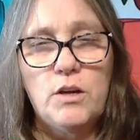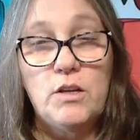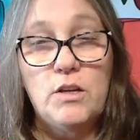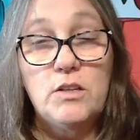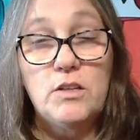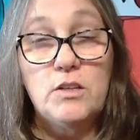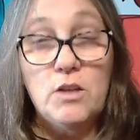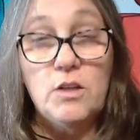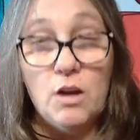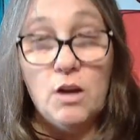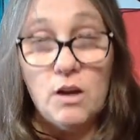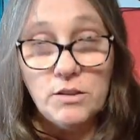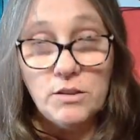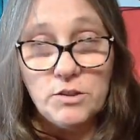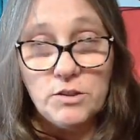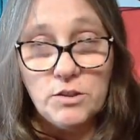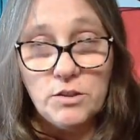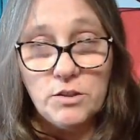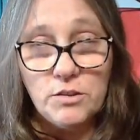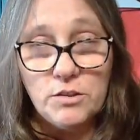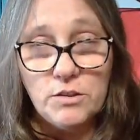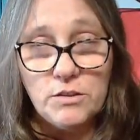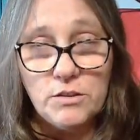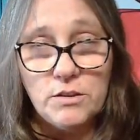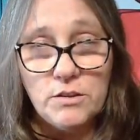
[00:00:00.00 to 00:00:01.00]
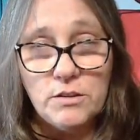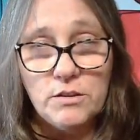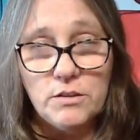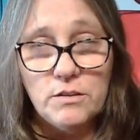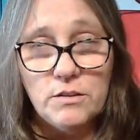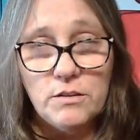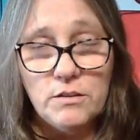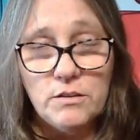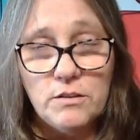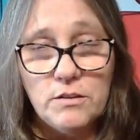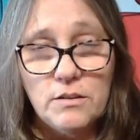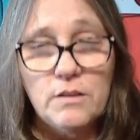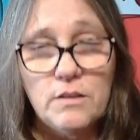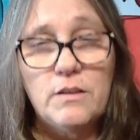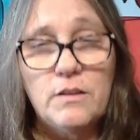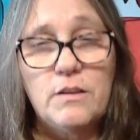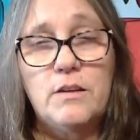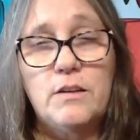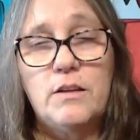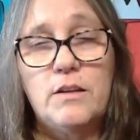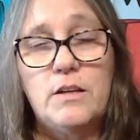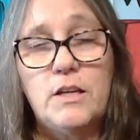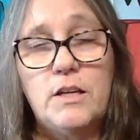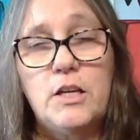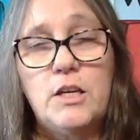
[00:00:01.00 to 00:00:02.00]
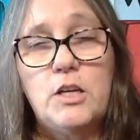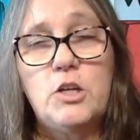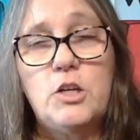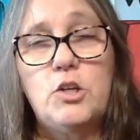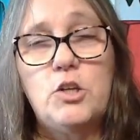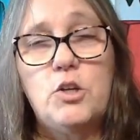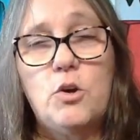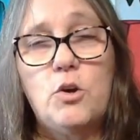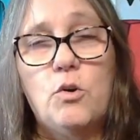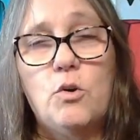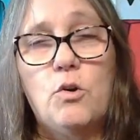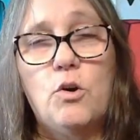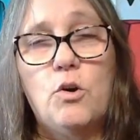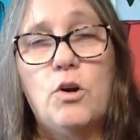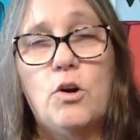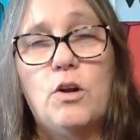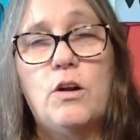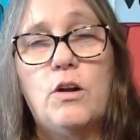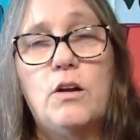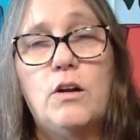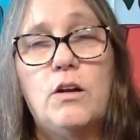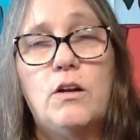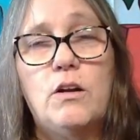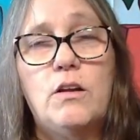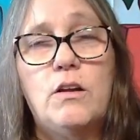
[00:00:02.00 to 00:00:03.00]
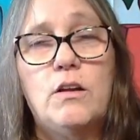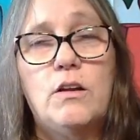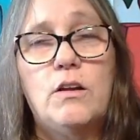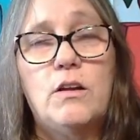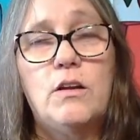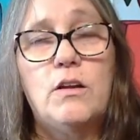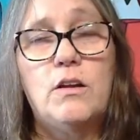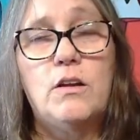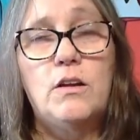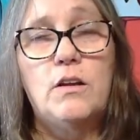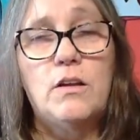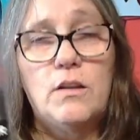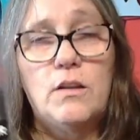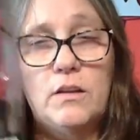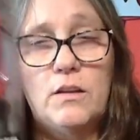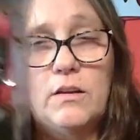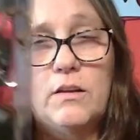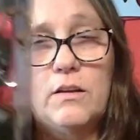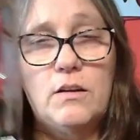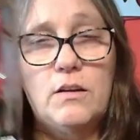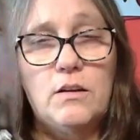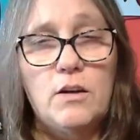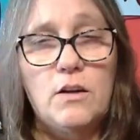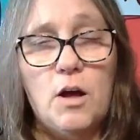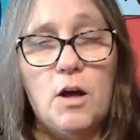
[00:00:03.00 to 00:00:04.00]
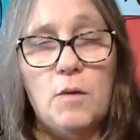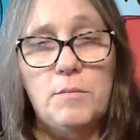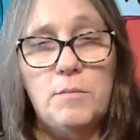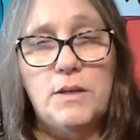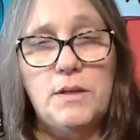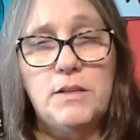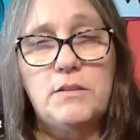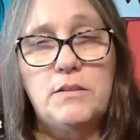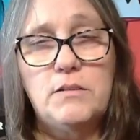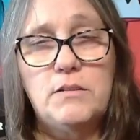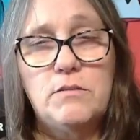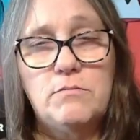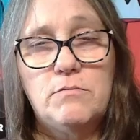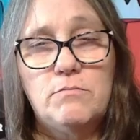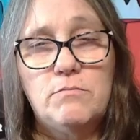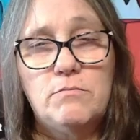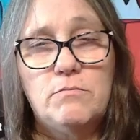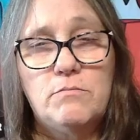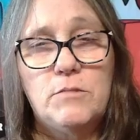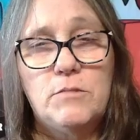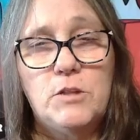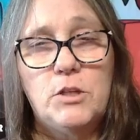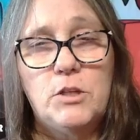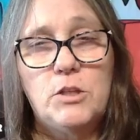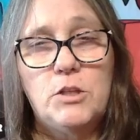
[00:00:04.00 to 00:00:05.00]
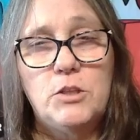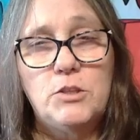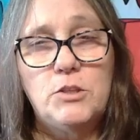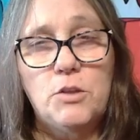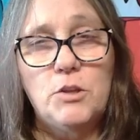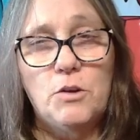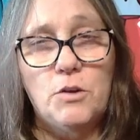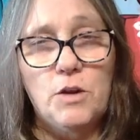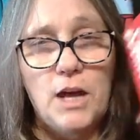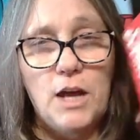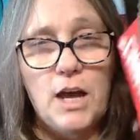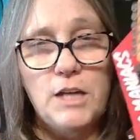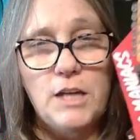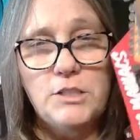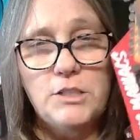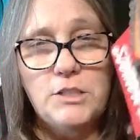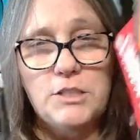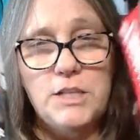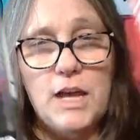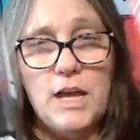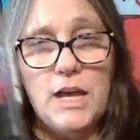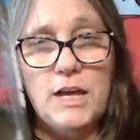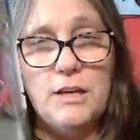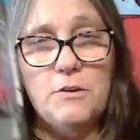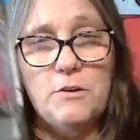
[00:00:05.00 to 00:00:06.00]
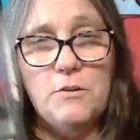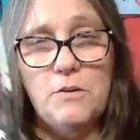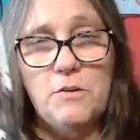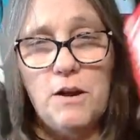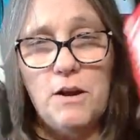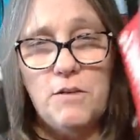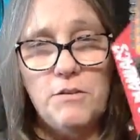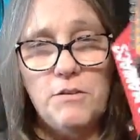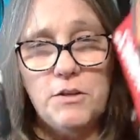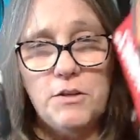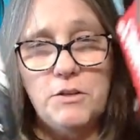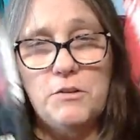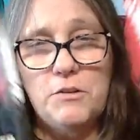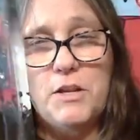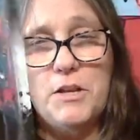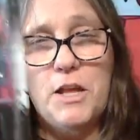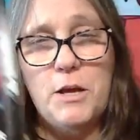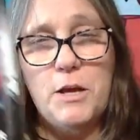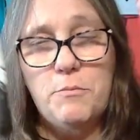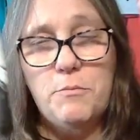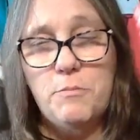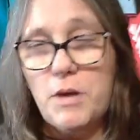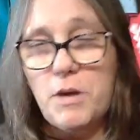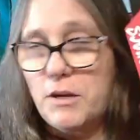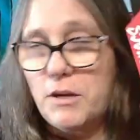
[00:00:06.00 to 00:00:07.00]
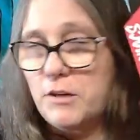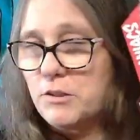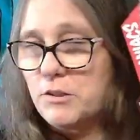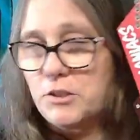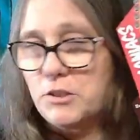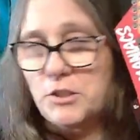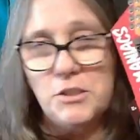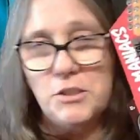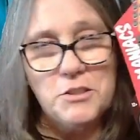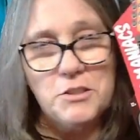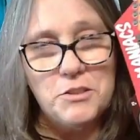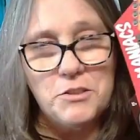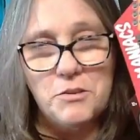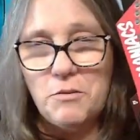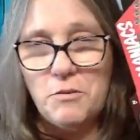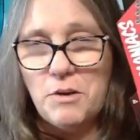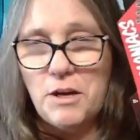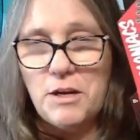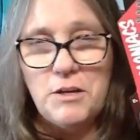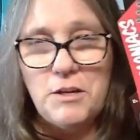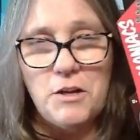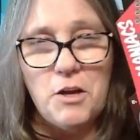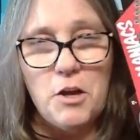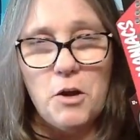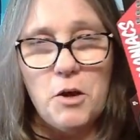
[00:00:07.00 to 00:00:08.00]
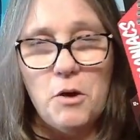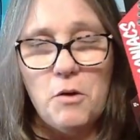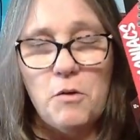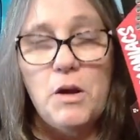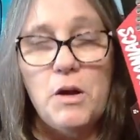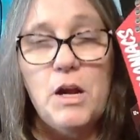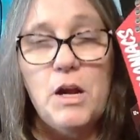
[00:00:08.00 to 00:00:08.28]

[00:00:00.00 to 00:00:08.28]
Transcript: concert in your comment. So hashtag whoever you like better, just so I know,